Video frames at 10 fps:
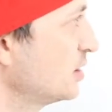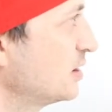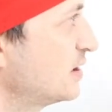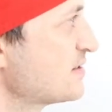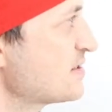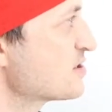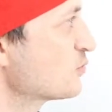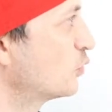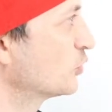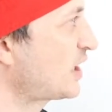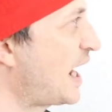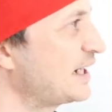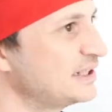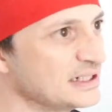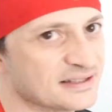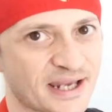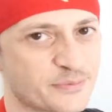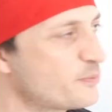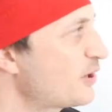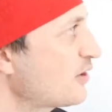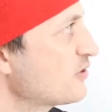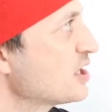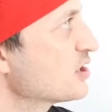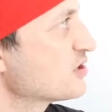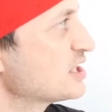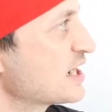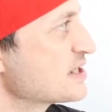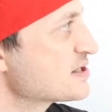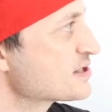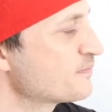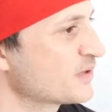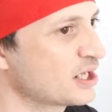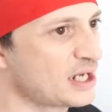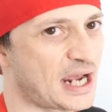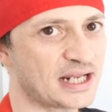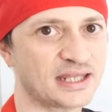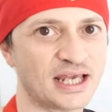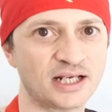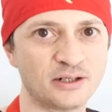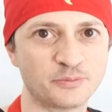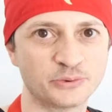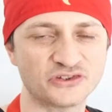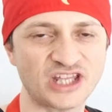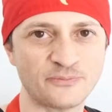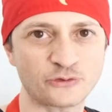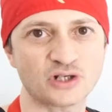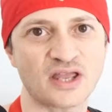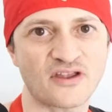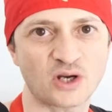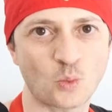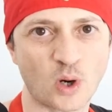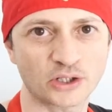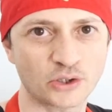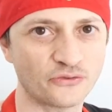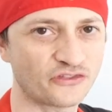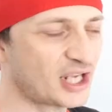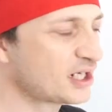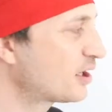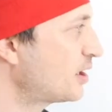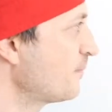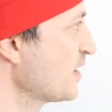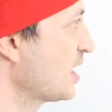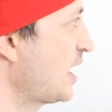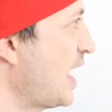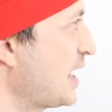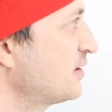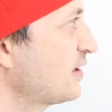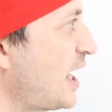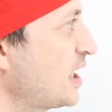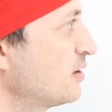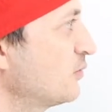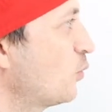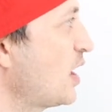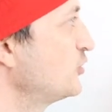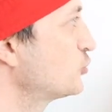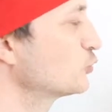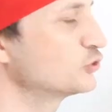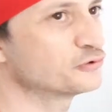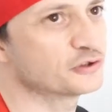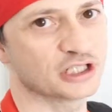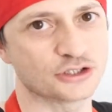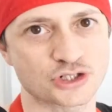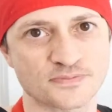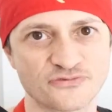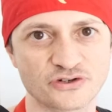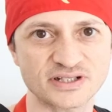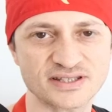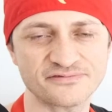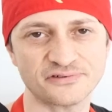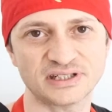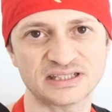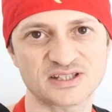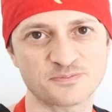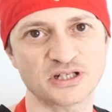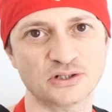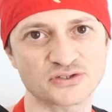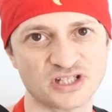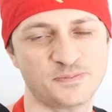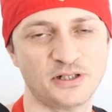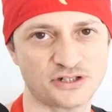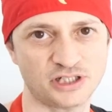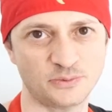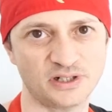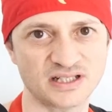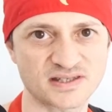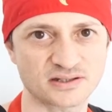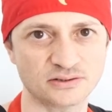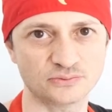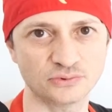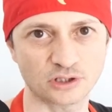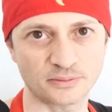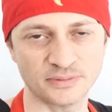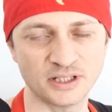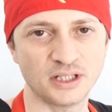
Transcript: this is what I did. I prepared the ingredients, I then put them together in one container, and I went to the fridge. The reason for that is because, especially when it's warm,